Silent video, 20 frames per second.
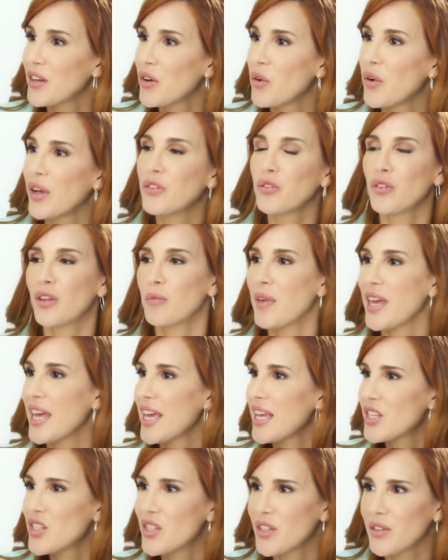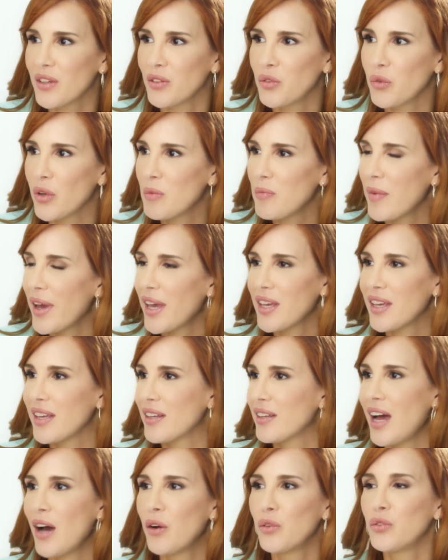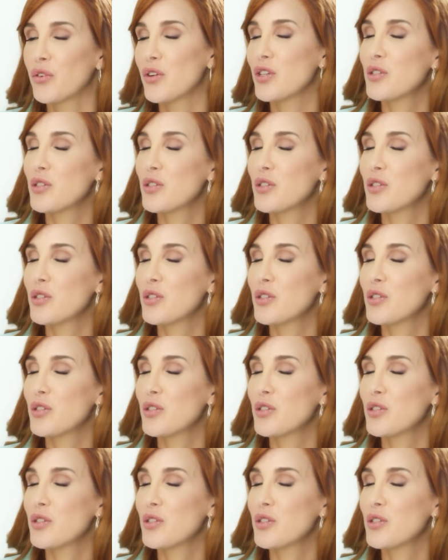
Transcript: going to the beach, doing my outdoor